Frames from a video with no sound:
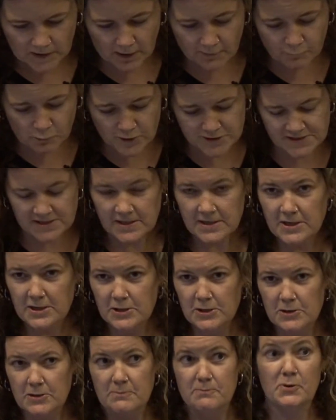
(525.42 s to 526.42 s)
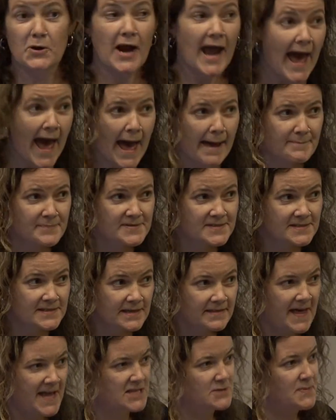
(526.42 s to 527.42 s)
Of course, perhaps
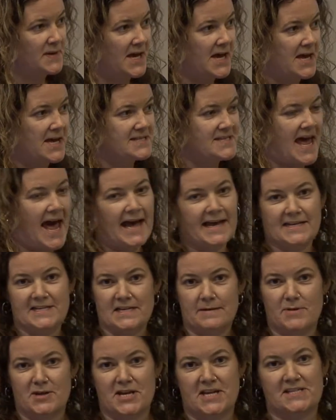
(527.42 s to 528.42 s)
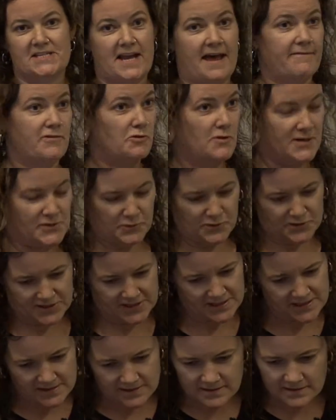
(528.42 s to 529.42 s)
that's because academia doesn't have the
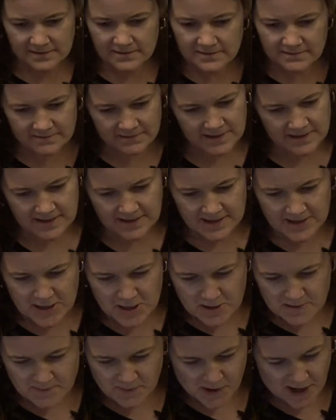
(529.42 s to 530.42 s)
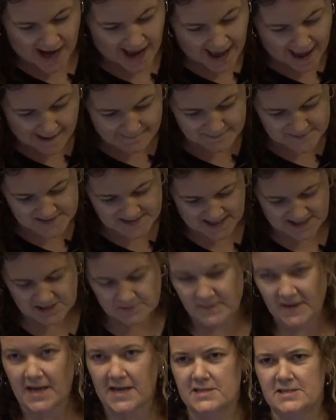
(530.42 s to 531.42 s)
resources. Perhaps that's
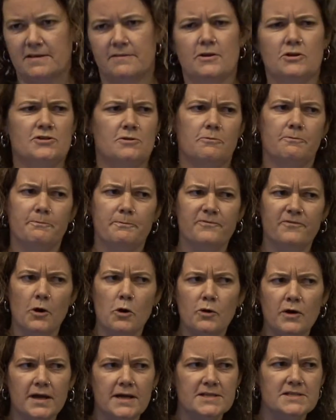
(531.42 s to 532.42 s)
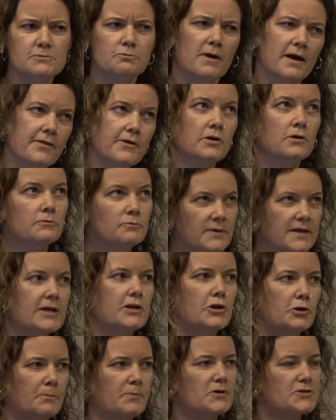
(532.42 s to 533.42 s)
because that there's a focus, whether
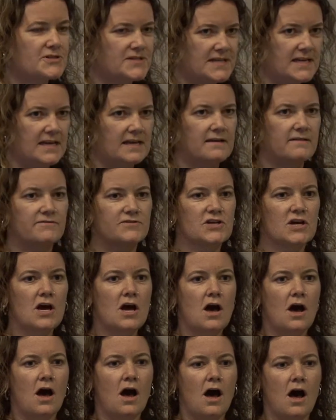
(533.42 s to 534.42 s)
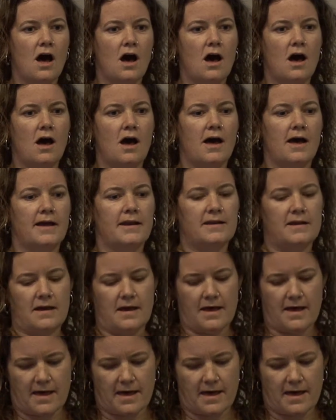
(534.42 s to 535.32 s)
real or perceived, on